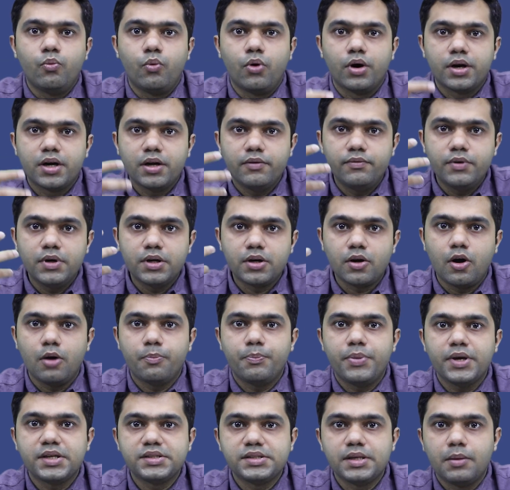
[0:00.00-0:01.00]
Whatever
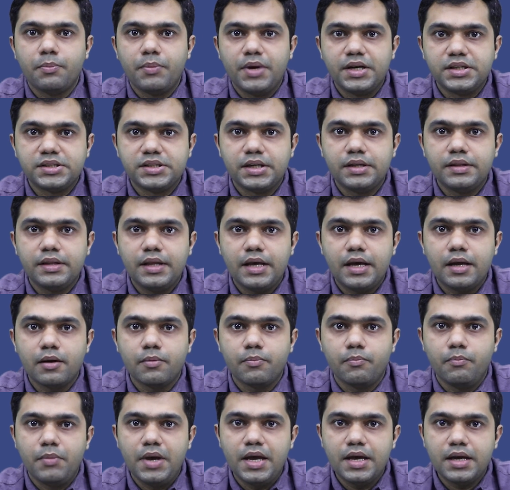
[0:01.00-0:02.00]
topics are mentioned there,
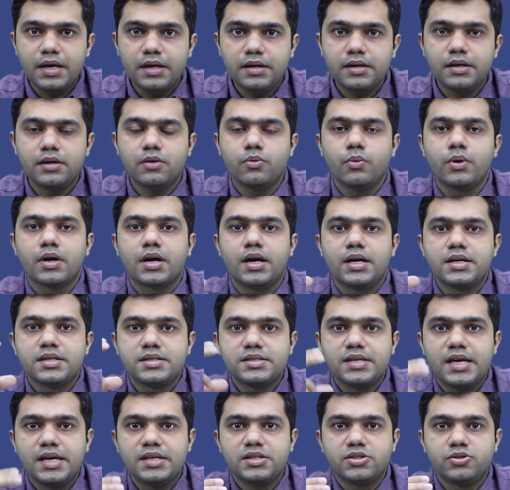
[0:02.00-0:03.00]
make it into a
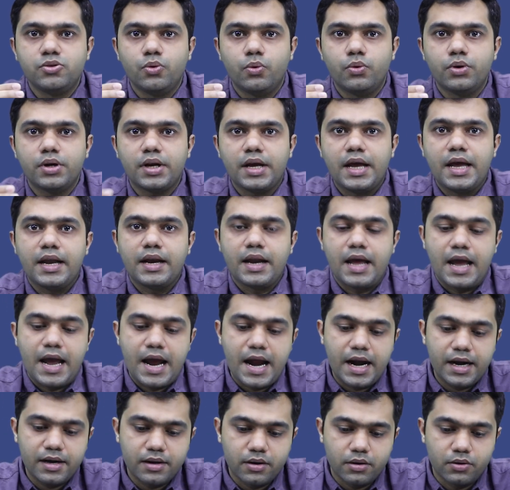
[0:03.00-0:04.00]
concise note and
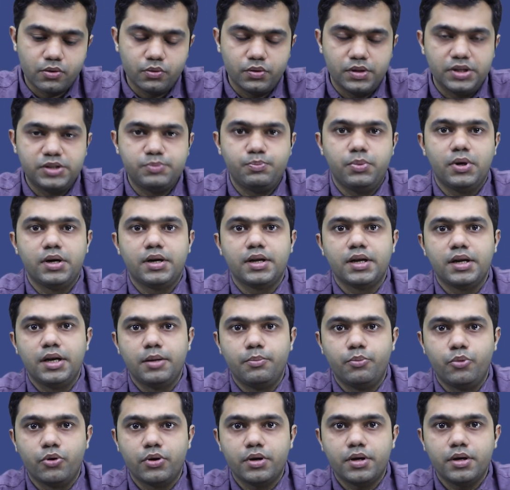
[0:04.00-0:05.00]
add to this
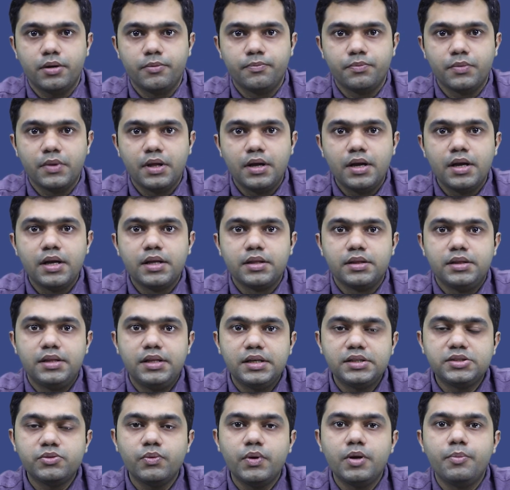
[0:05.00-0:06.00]
particular book.
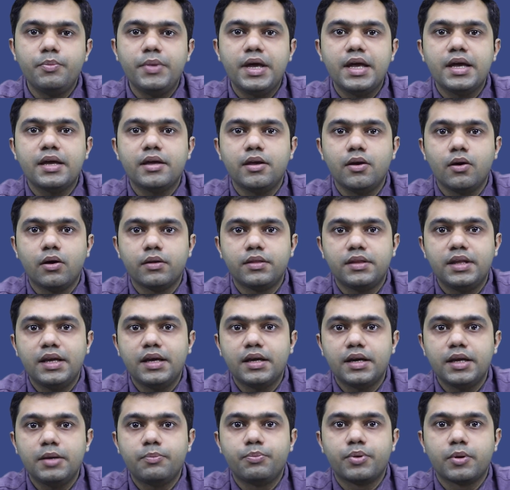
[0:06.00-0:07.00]
This will make your
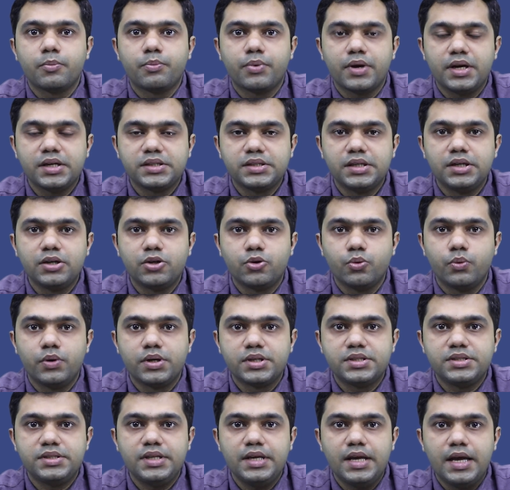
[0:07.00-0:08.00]
theory preparation
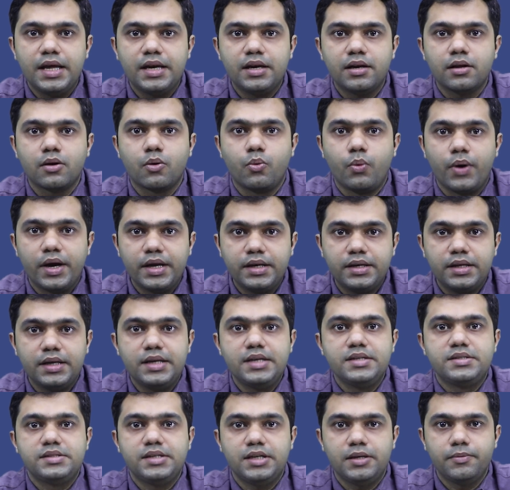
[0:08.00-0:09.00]
towards the end quite
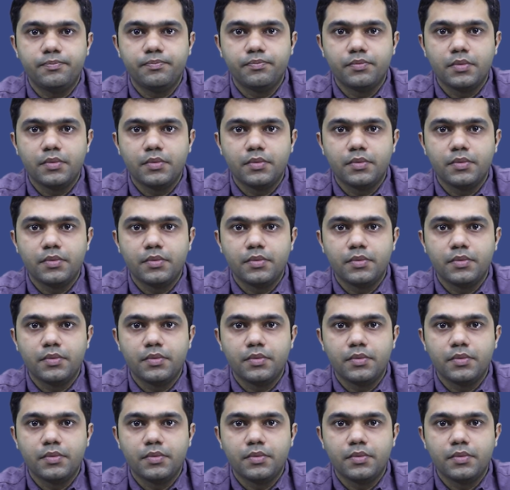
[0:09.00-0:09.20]
easy.